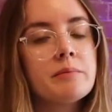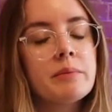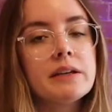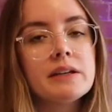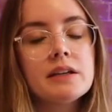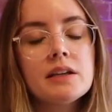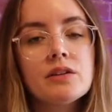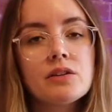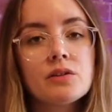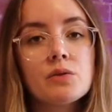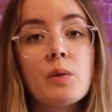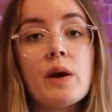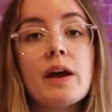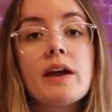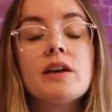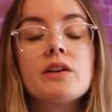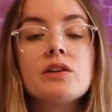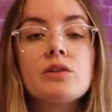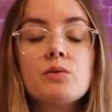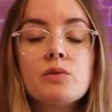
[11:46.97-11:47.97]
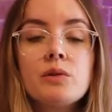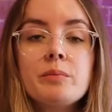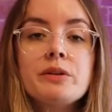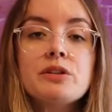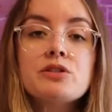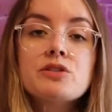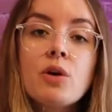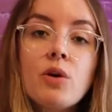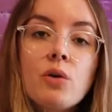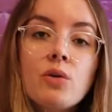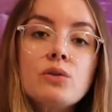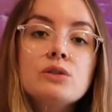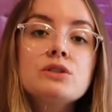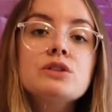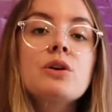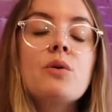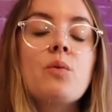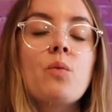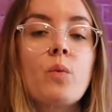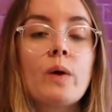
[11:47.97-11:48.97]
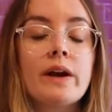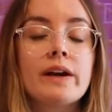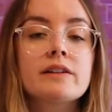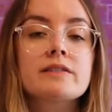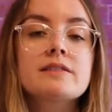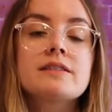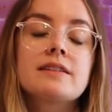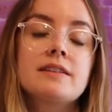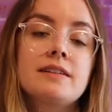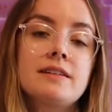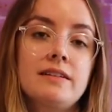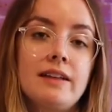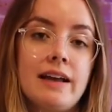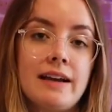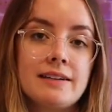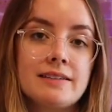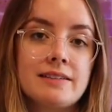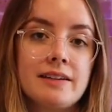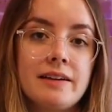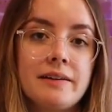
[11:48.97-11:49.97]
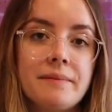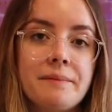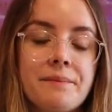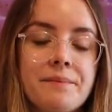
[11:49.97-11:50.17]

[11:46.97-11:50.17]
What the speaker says: but either way, you will be told where to collect it.